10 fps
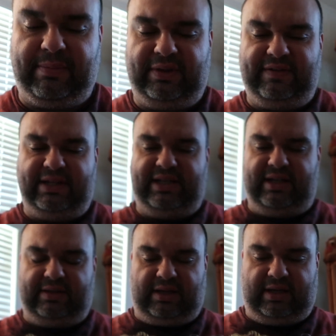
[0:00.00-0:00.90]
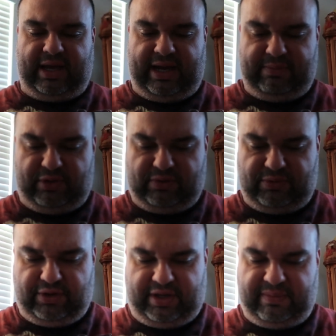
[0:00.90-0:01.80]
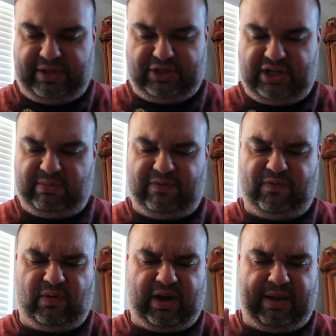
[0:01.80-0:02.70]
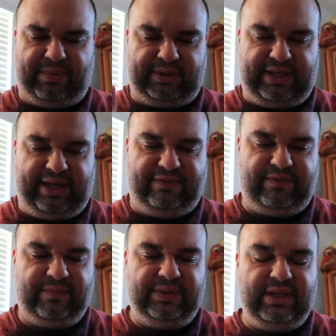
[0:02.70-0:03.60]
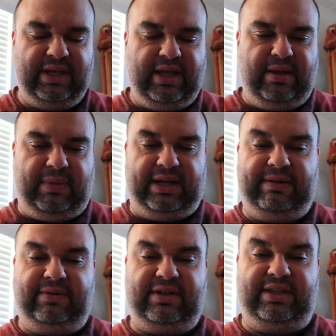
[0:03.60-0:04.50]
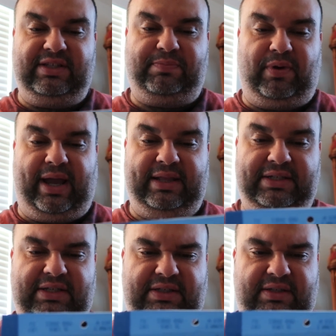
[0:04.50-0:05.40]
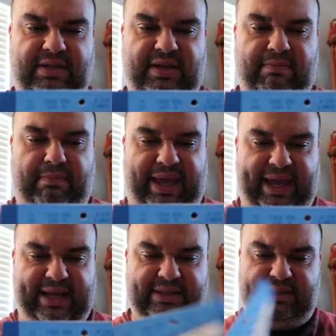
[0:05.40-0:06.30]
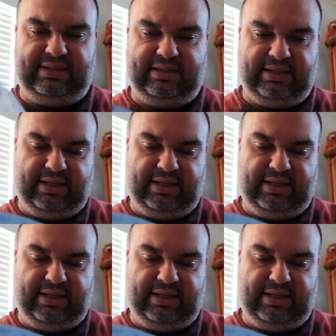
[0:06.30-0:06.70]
I believe I did a kind of mushroom jerky in my channel before, I believe. But I never did this brand. This is Pans.